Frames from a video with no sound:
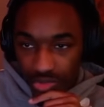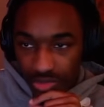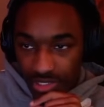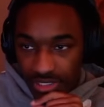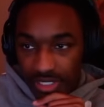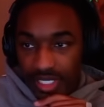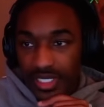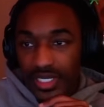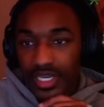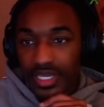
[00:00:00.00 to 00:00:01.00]
groups,
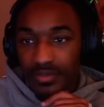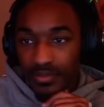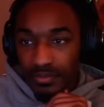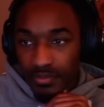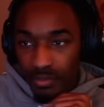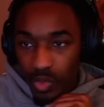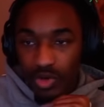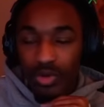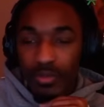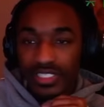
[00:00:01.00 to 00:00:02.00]
and
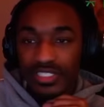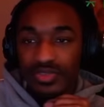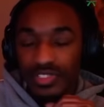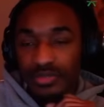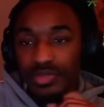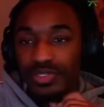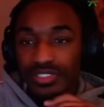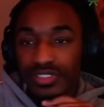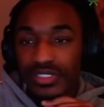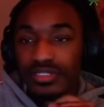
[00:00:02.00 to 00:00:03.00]
work on myself as a
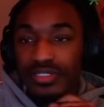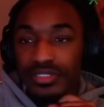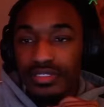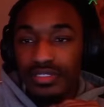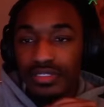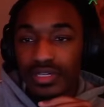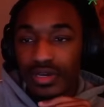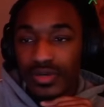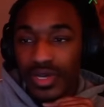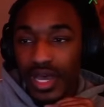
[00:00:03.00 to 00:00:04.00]
person. You
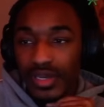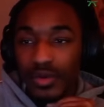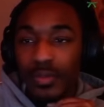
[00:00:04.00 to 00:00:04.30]
know, I know